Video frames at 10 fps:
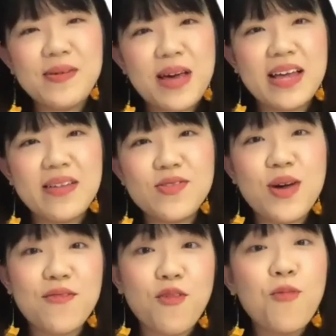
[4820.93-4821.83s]
And you have
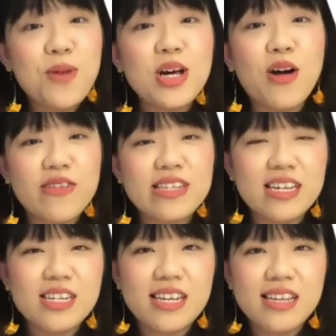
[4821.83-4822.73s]
open conversations.